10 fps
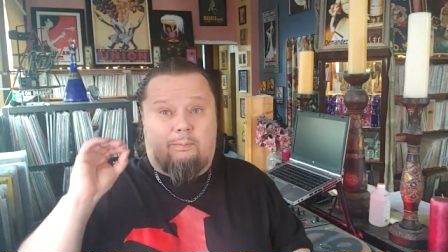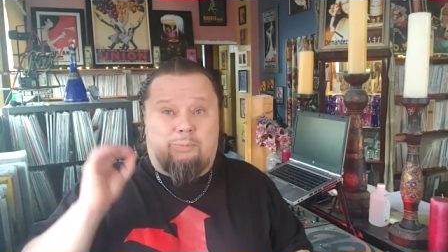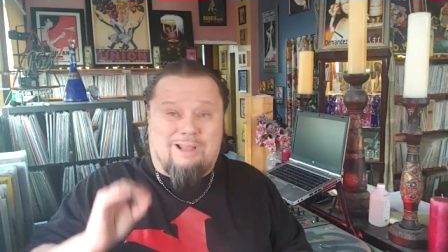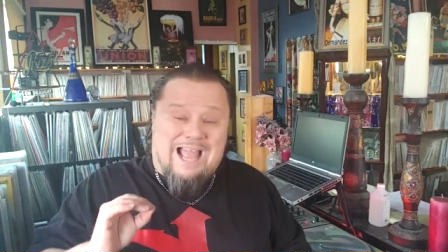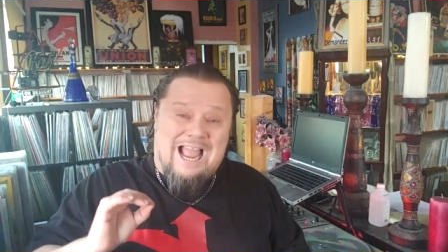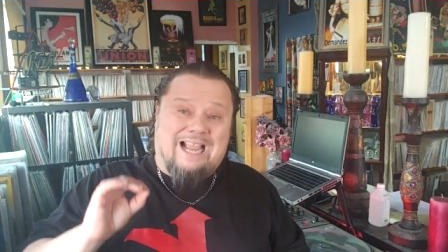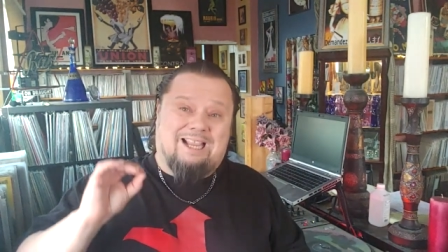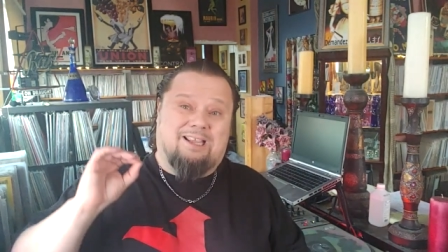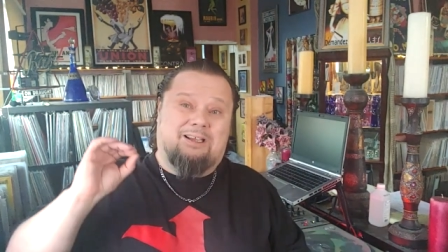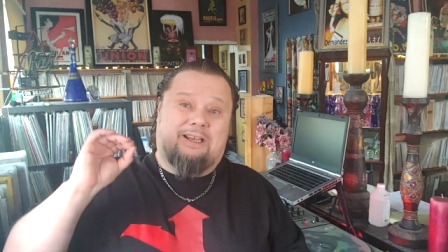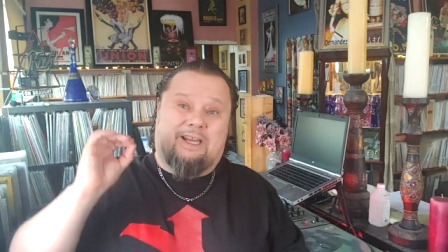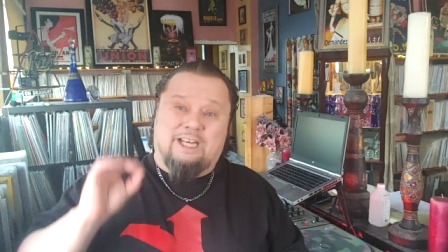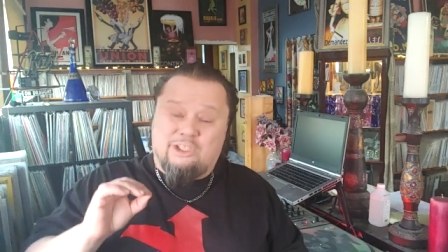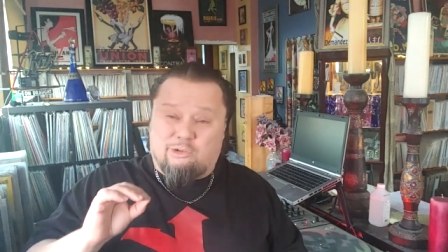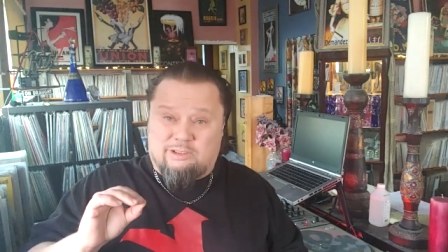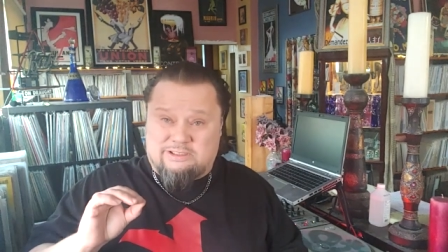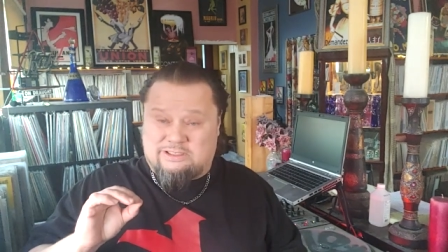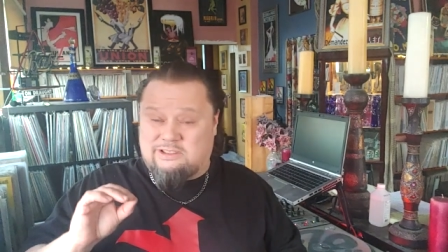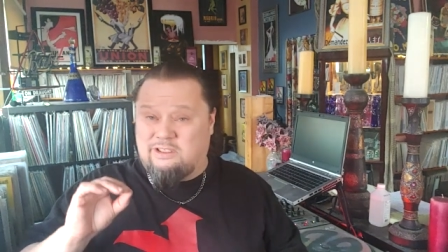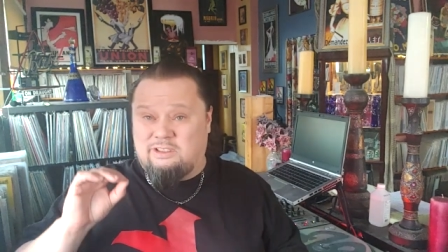black
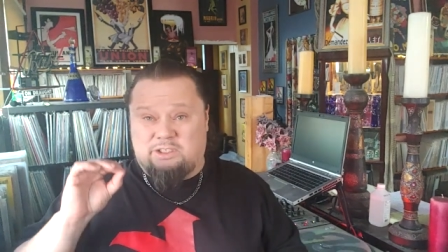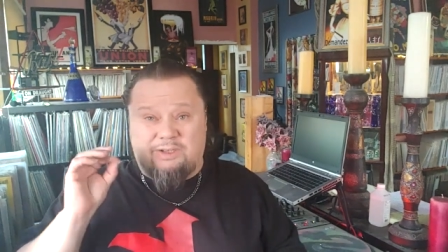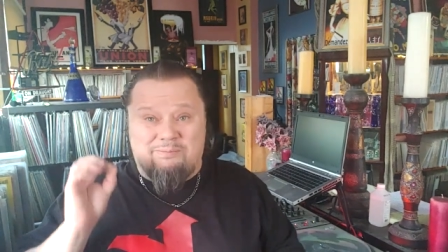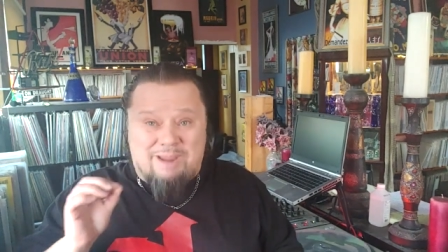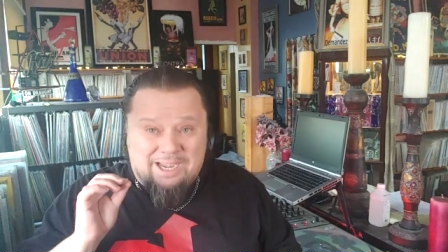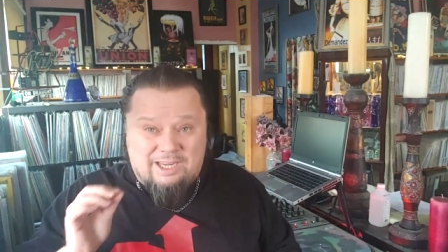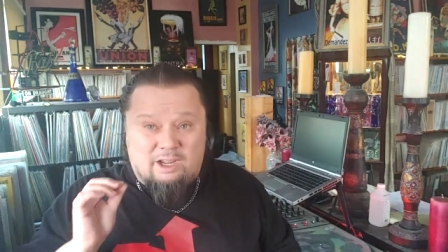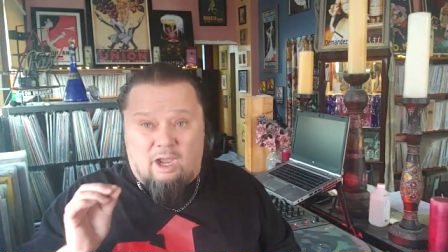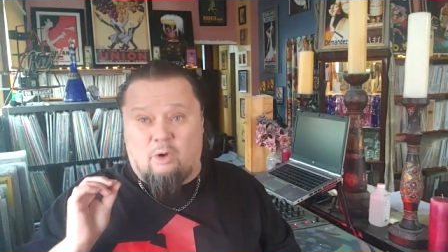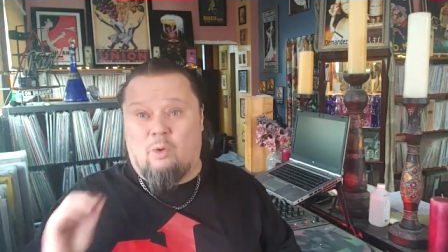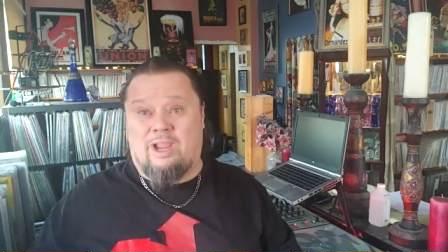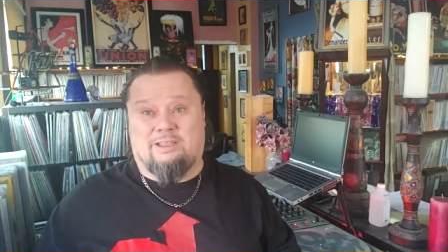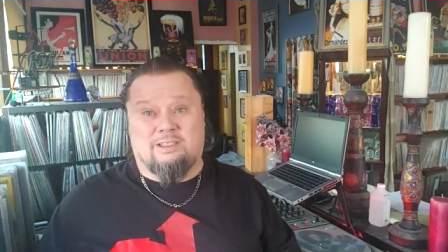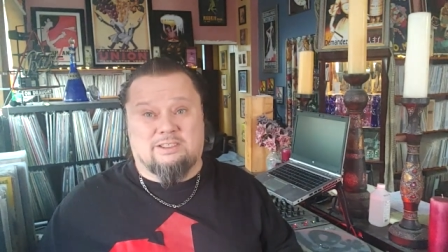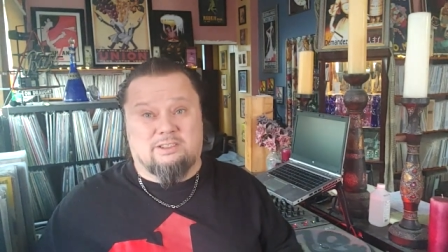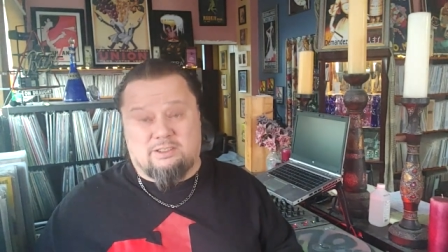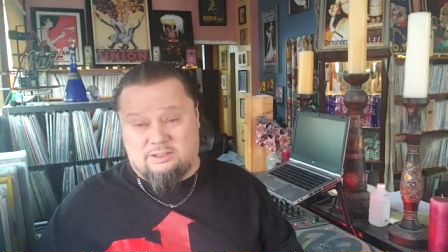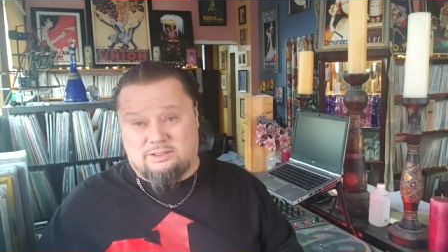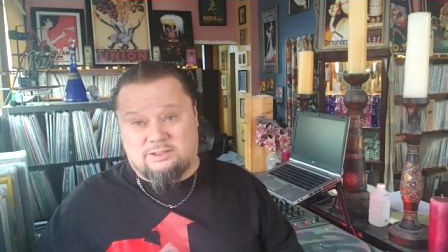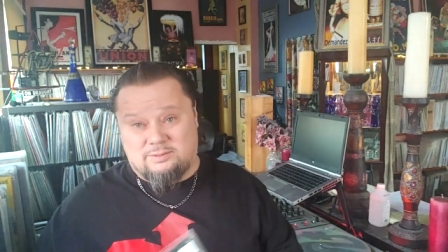Interest to many young white
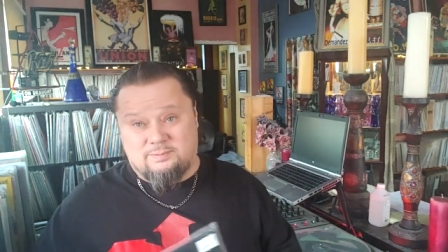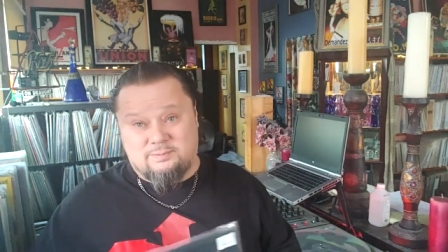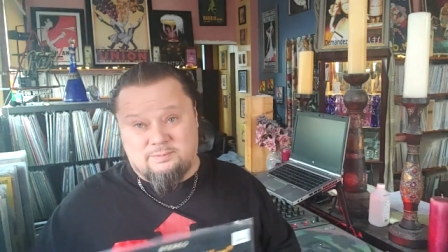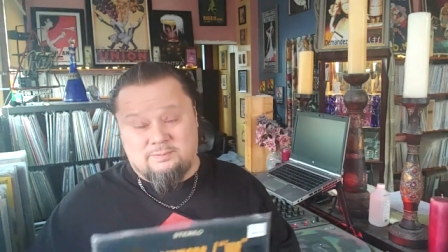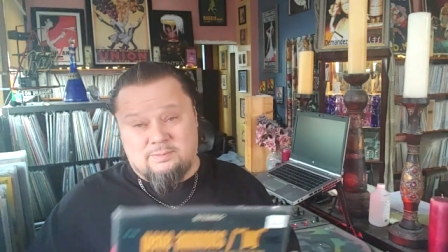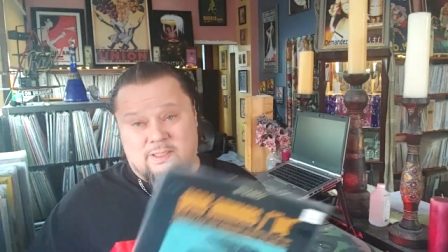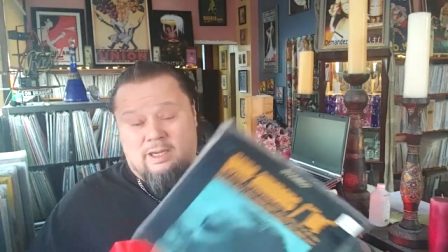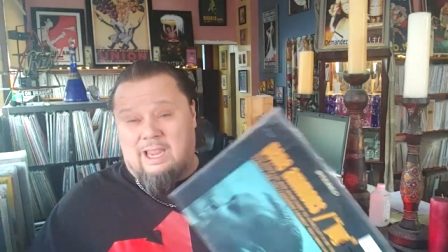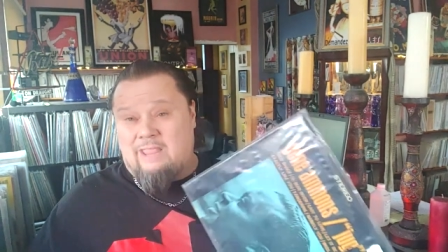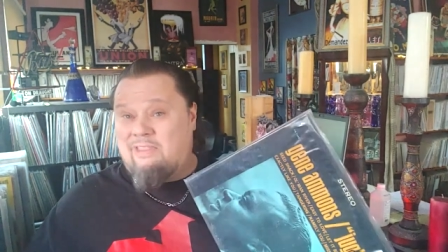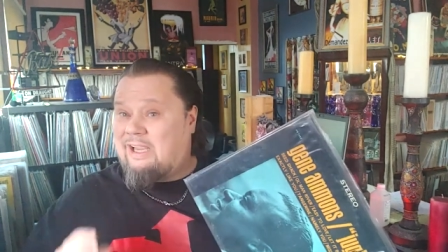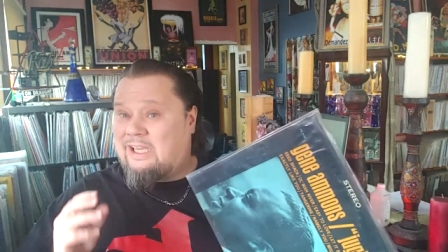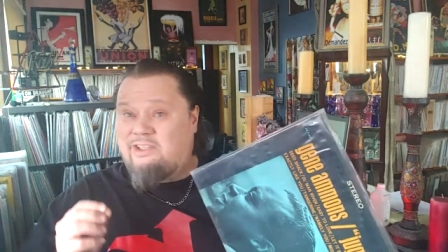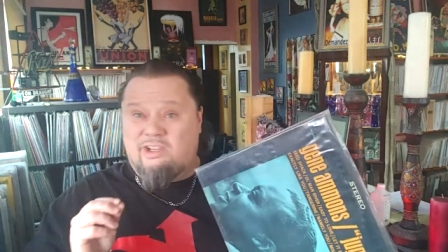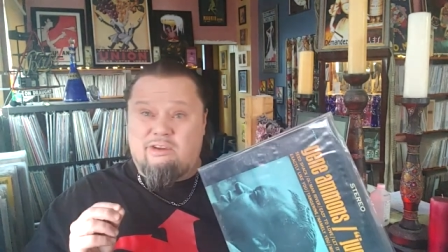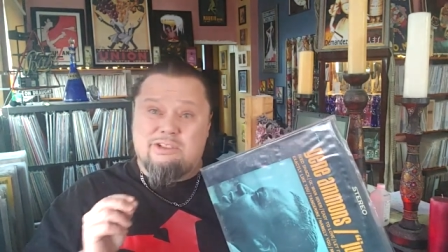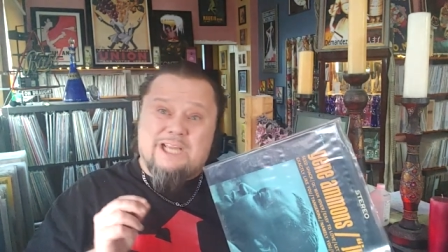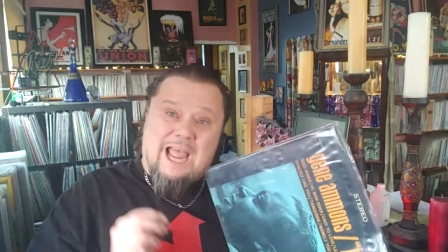listeners. And that continues to